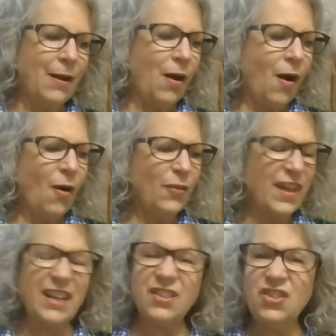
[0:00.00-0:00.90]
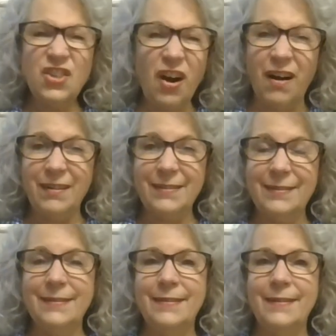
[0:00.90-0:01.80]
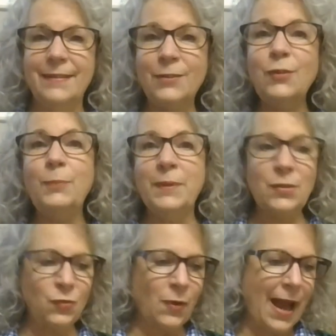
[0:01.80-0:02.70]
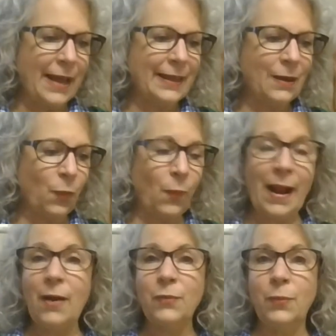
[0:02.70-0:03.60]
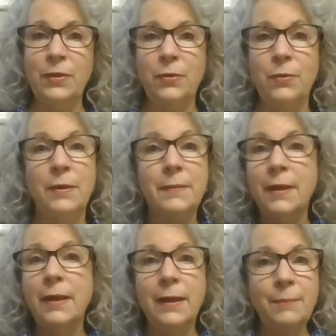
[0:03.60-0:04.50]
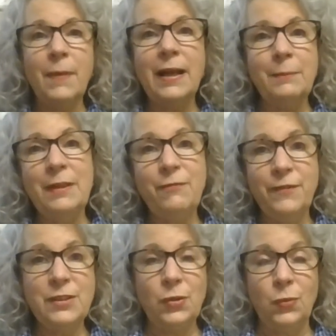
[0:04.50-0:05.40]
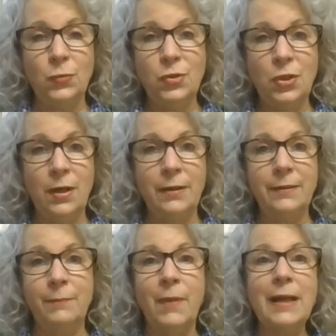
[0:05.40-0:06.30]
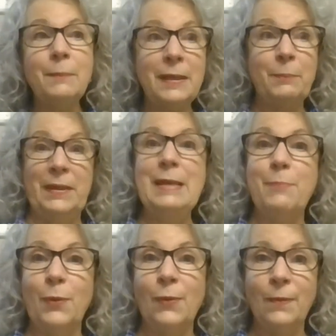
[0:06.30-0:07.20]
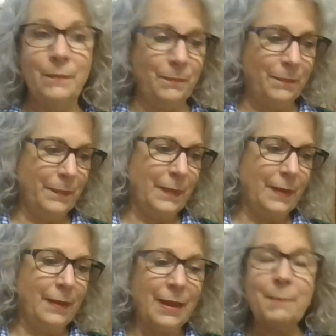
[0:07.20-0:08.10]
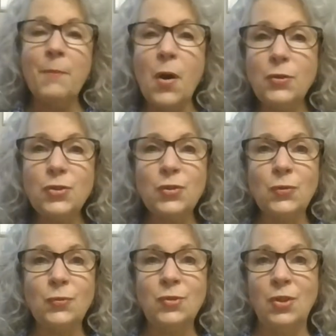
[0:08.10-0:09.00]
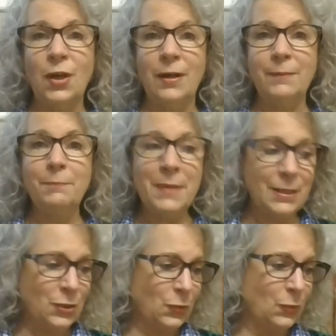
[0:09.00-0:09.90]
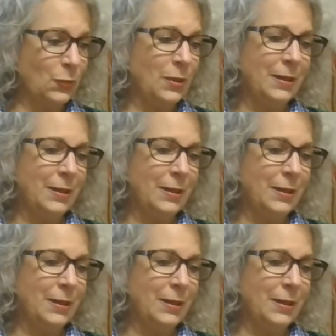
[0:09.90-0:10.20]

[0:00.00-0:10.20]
All that junk you've been dragging around with you. It might be physical junk. It might be people, emotional junk, mental,